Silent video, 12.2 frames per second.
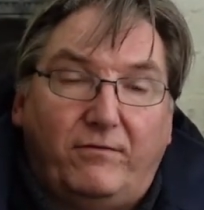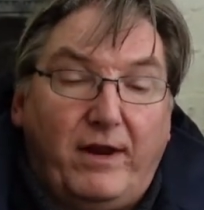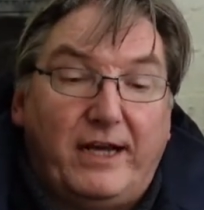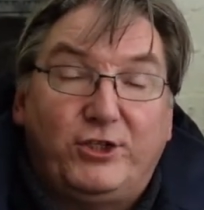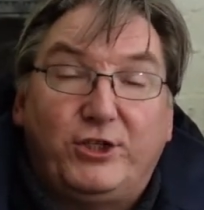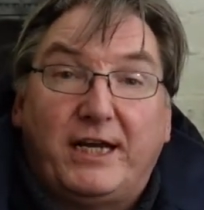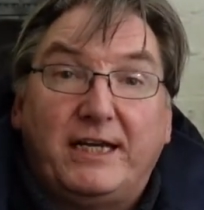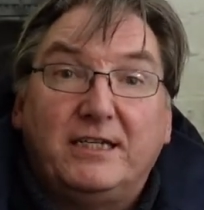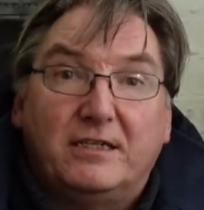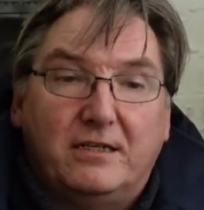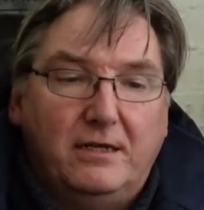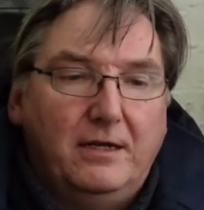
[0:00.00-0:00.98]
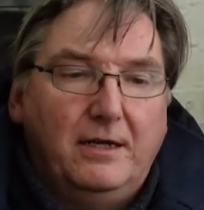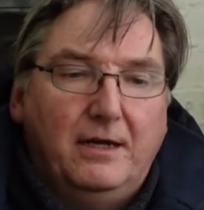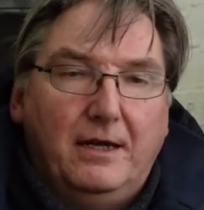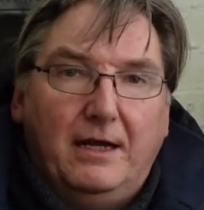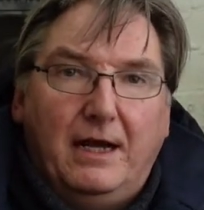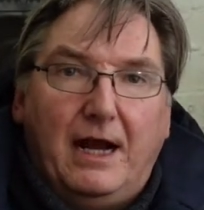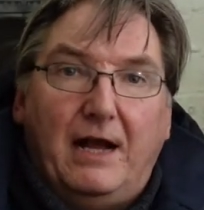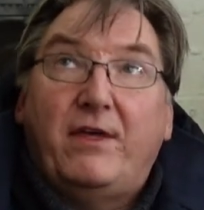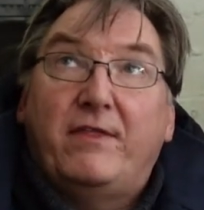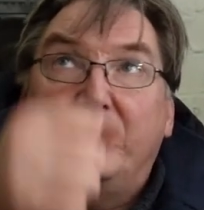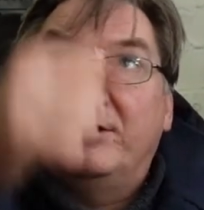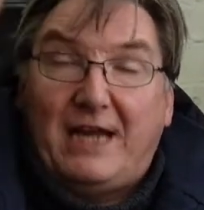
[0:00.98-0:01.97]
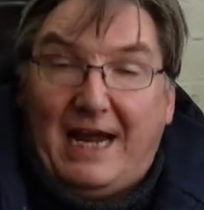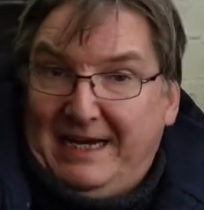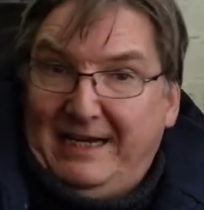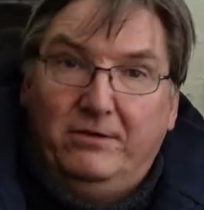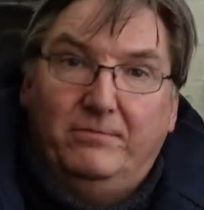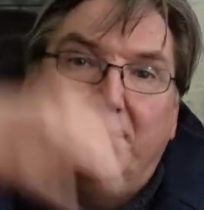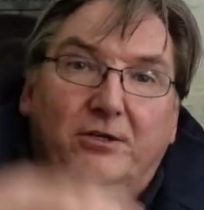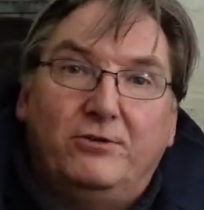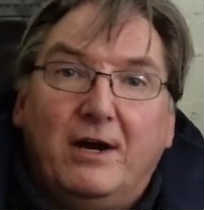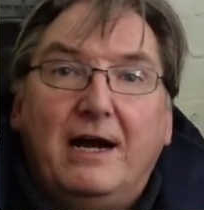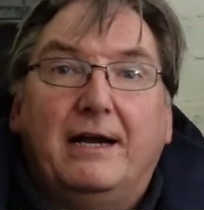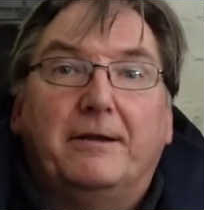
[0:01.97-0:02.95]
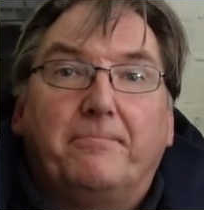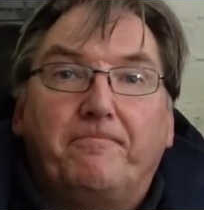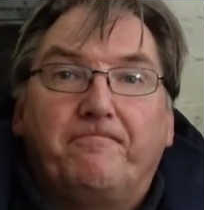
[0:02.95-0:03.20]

fresh yeast, and then they just hang it up to dry.